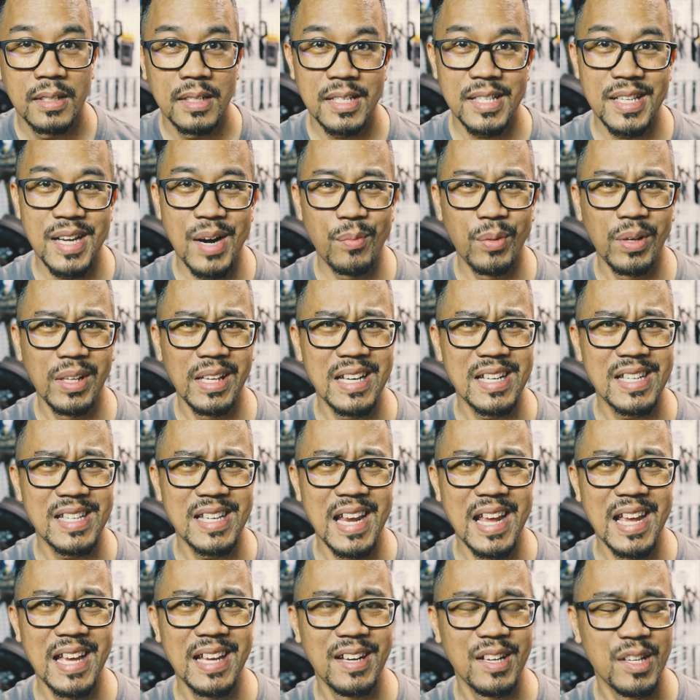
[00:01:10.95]
It's not really a
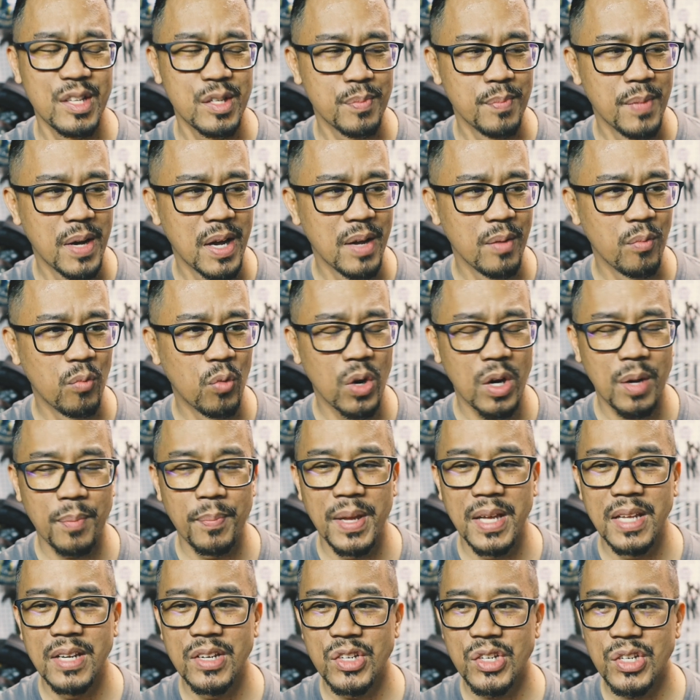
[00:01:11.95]
stand, it's my
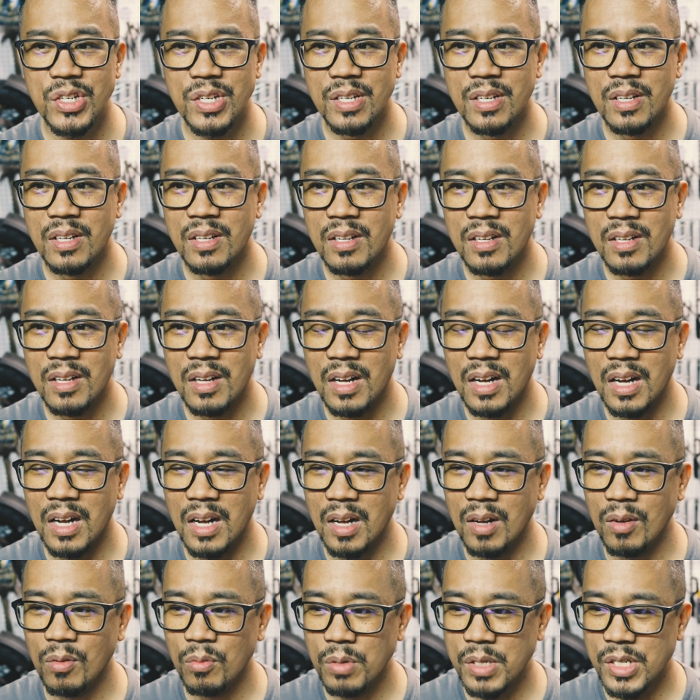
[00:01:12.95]
workbench.
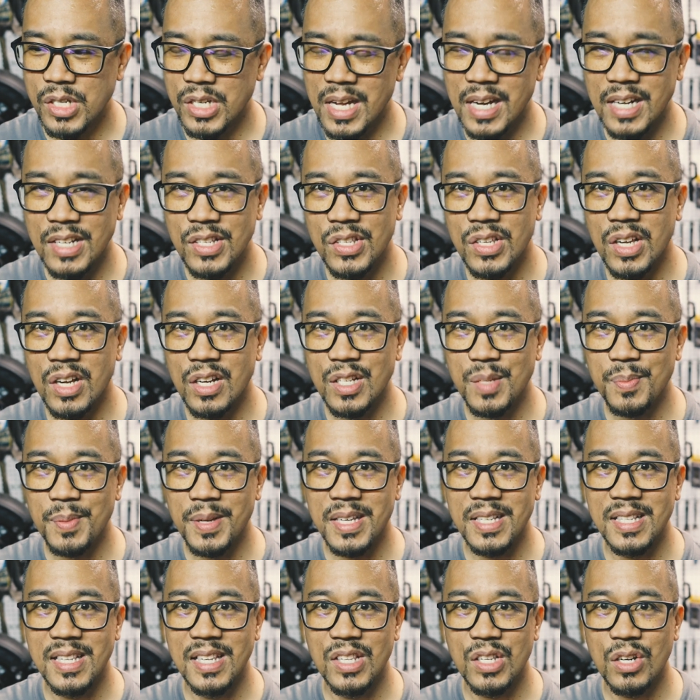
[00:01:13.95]
Uh, which kind of sucks
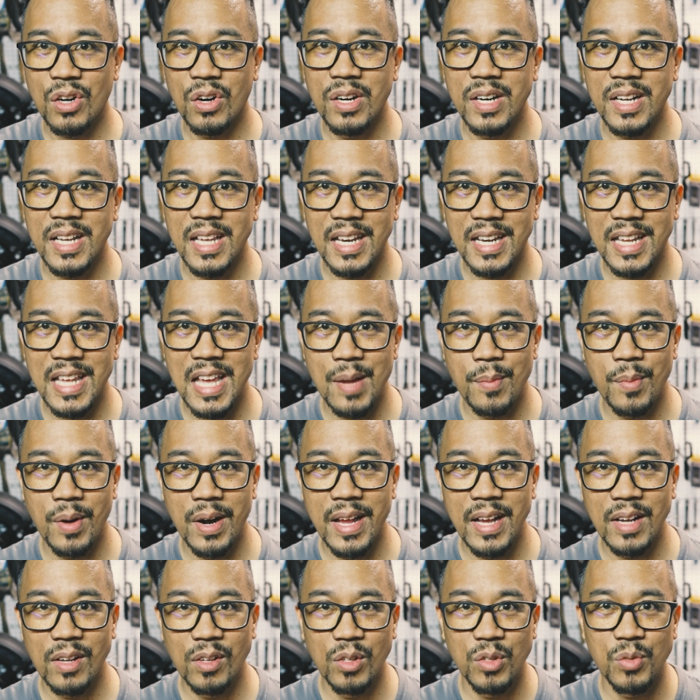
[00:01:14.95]
because it's hard to get
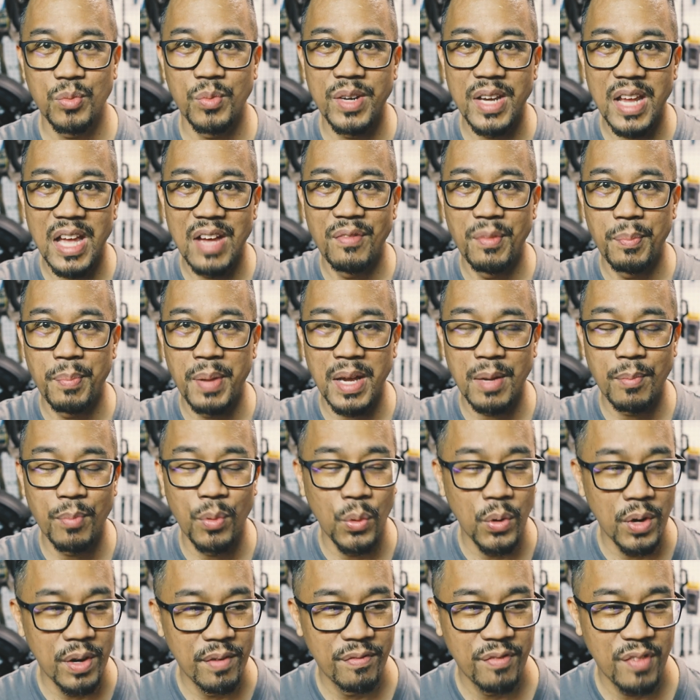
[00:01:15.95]
camera angles when you have a
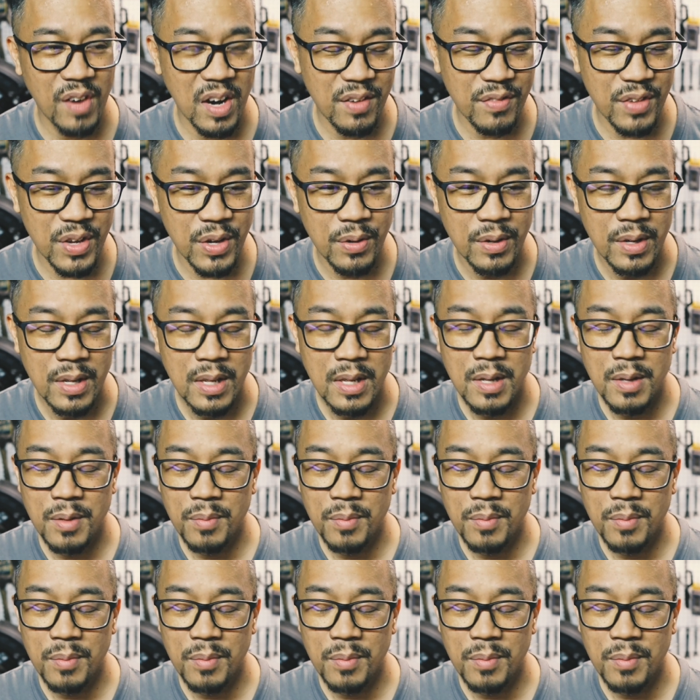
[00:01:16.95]
pegboard in front of you.